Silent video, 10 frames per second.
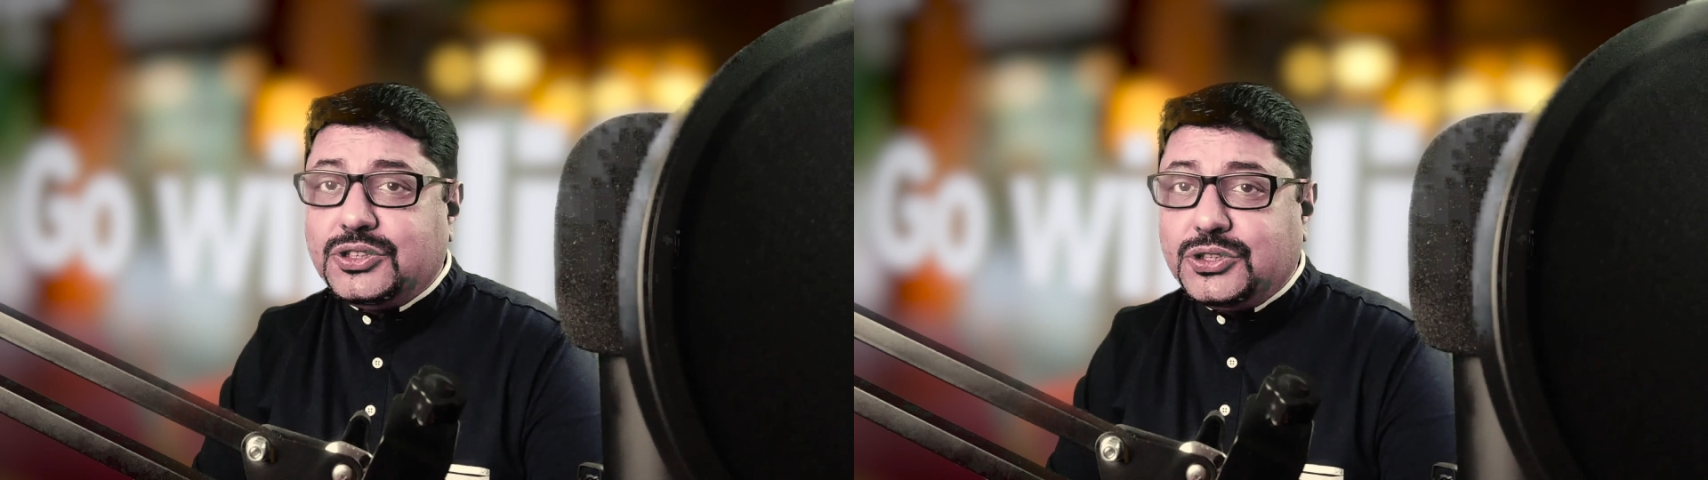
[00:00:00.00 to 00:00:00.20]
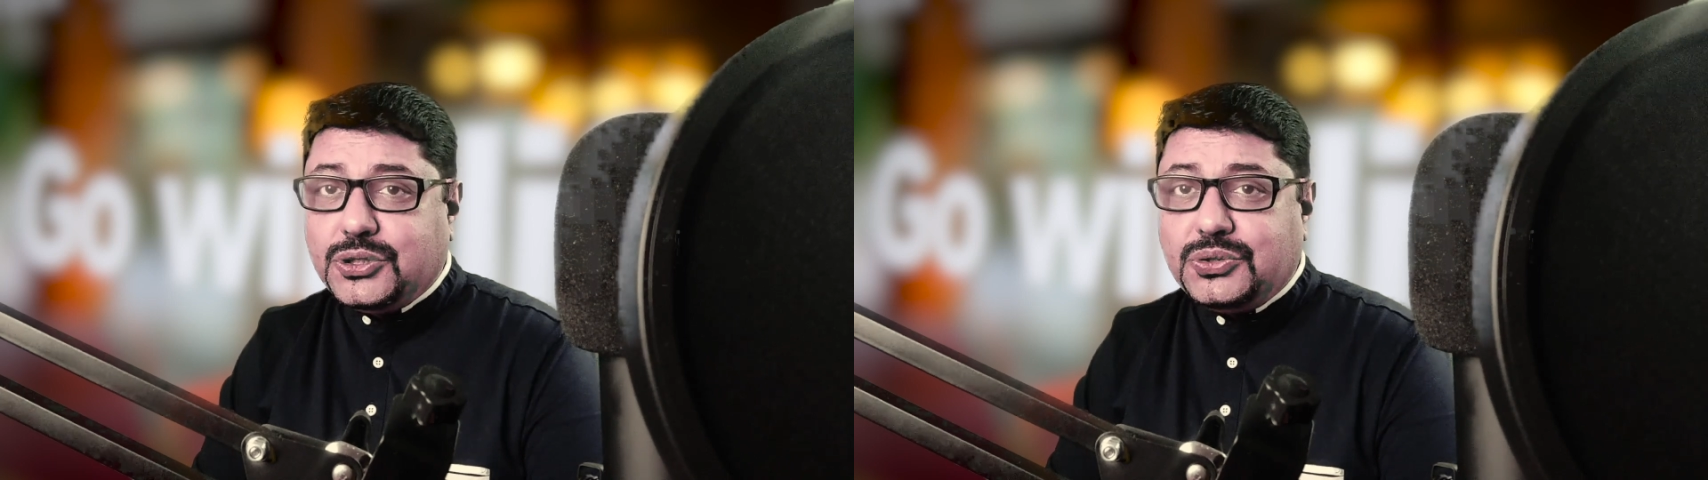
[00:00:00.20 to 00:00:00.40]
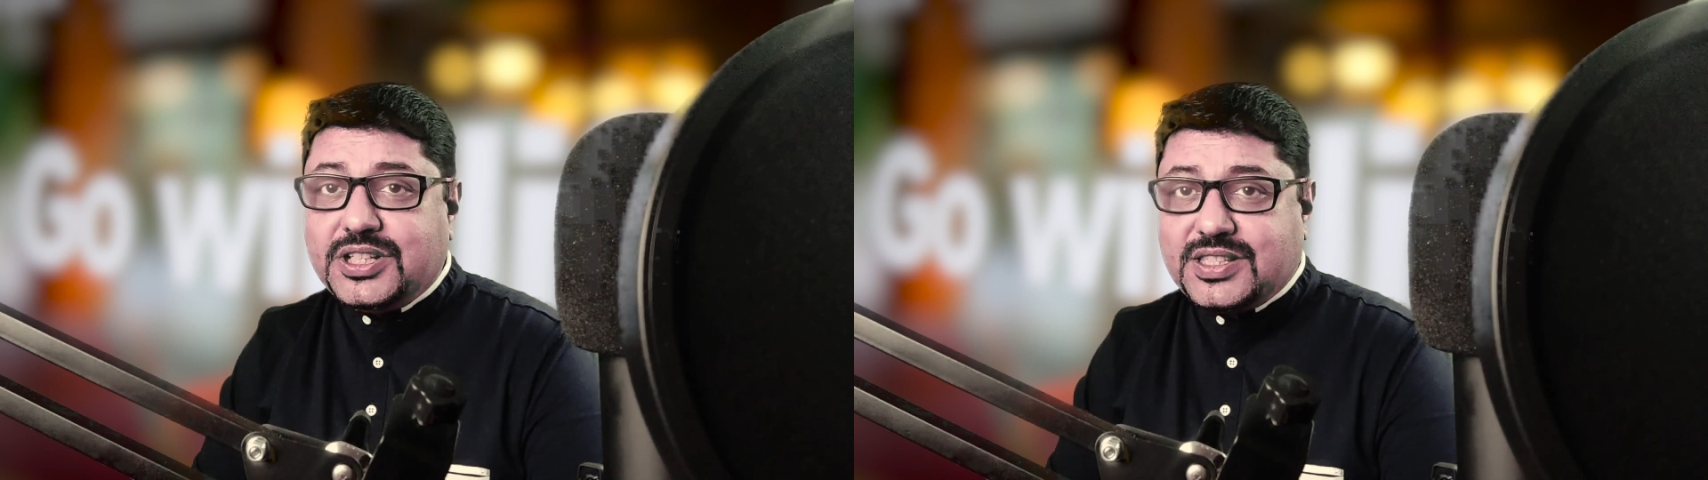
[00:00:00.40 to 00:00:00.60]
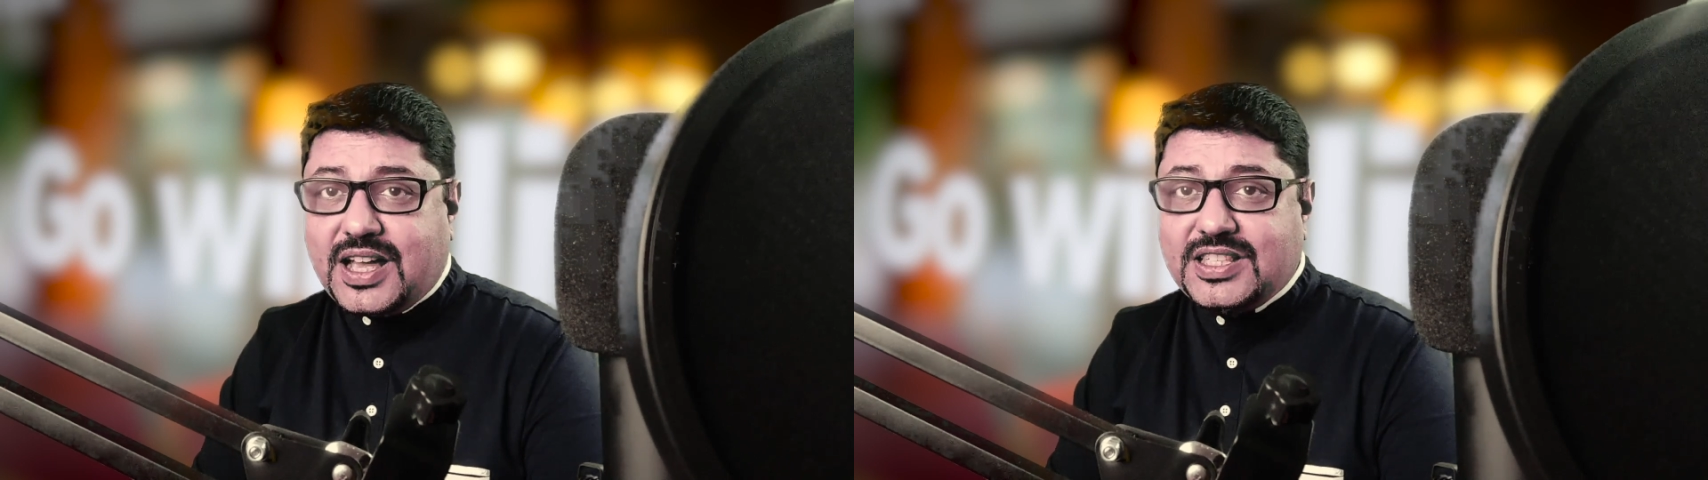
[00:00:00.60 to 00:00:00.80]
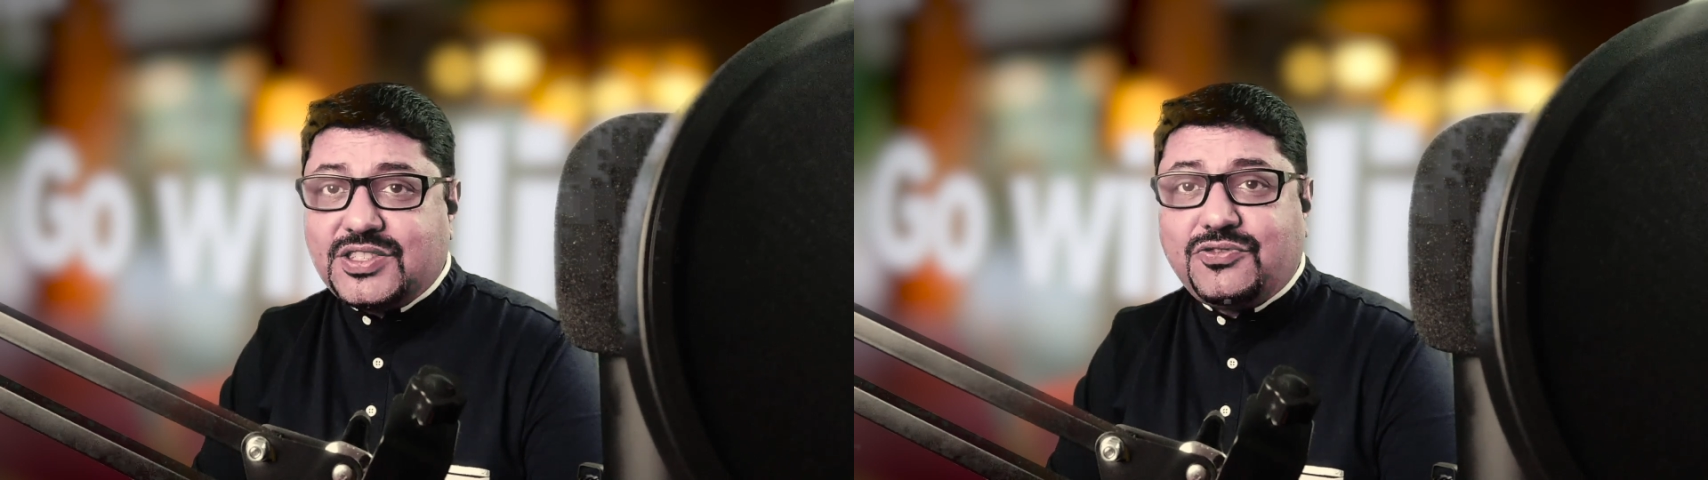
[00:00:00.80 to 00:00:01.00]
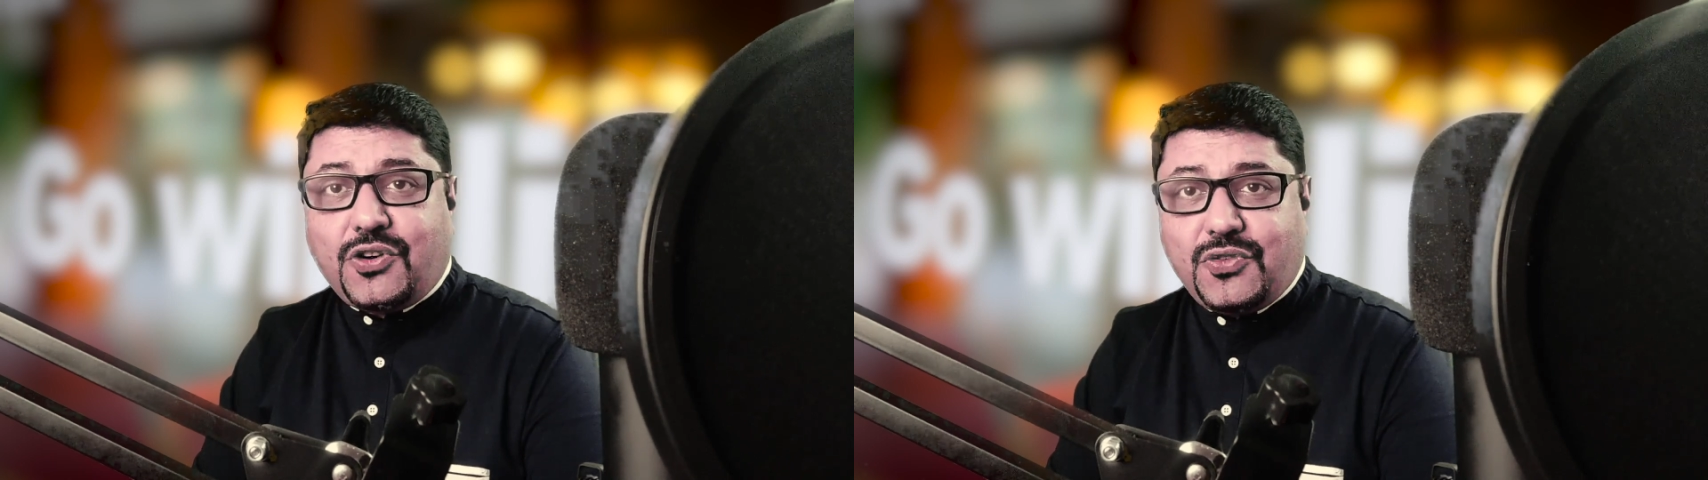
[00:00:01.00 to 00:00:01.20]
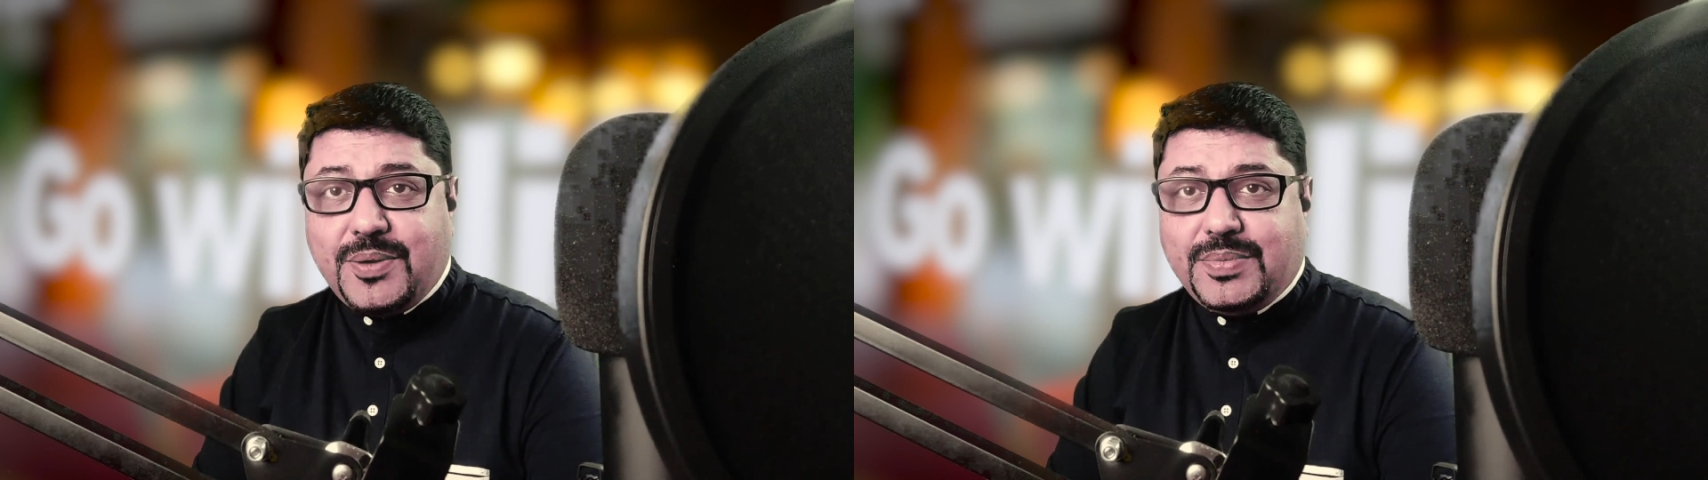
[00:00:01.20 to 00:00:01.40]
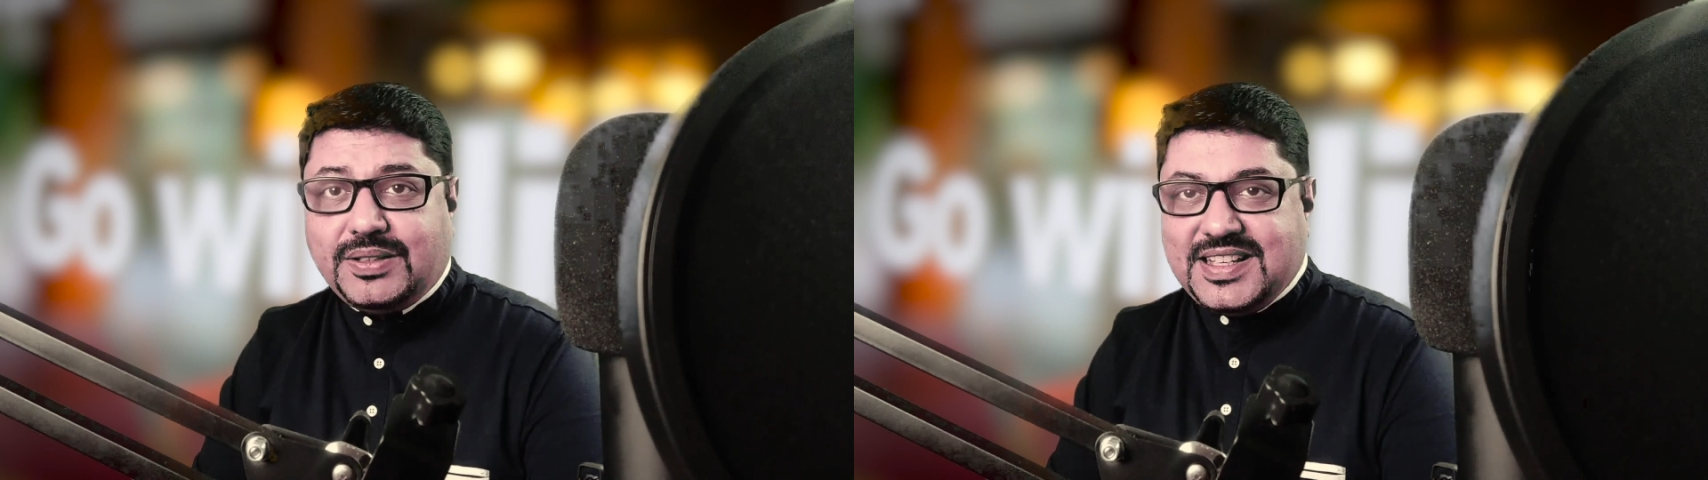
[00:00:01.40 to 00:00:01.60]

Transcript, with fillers: to do designs for web.